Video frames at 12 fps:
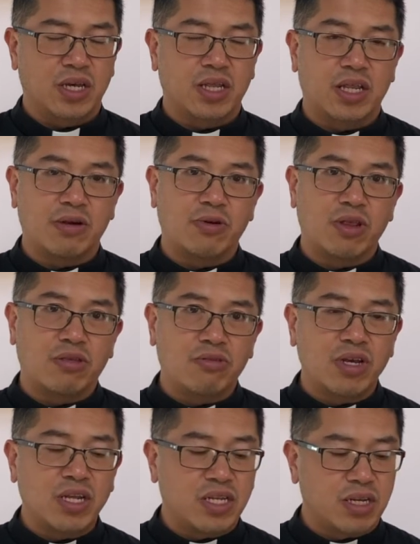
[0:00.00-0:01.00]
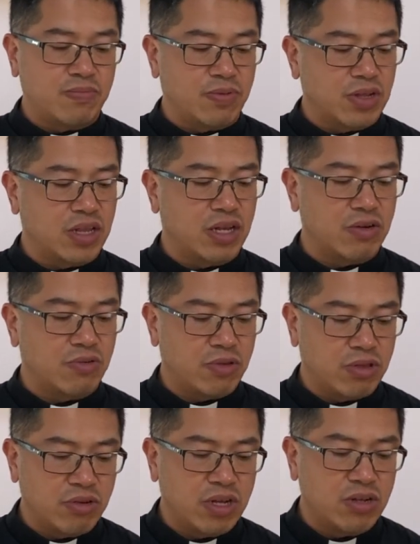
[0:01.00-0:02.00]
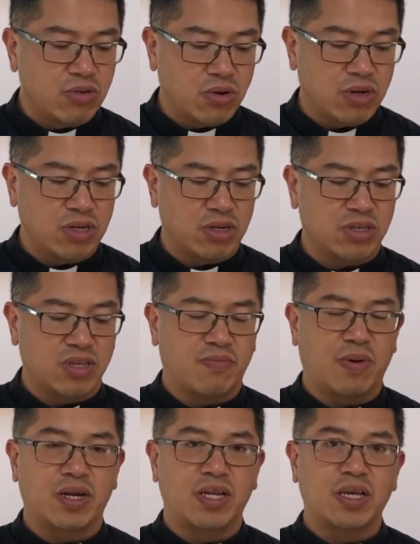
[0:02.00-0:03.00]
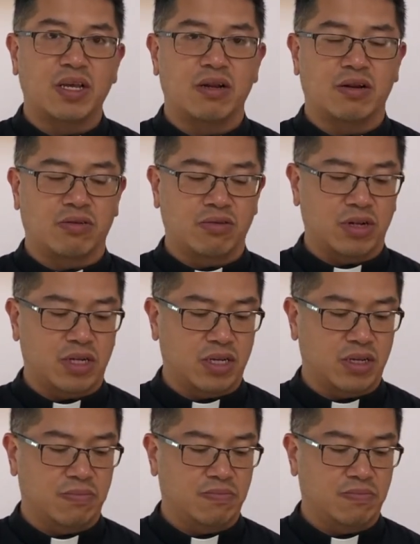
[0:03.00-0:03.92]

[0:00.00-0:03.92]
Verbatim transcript: There were three, tip, there were three tortures of particular cruelty.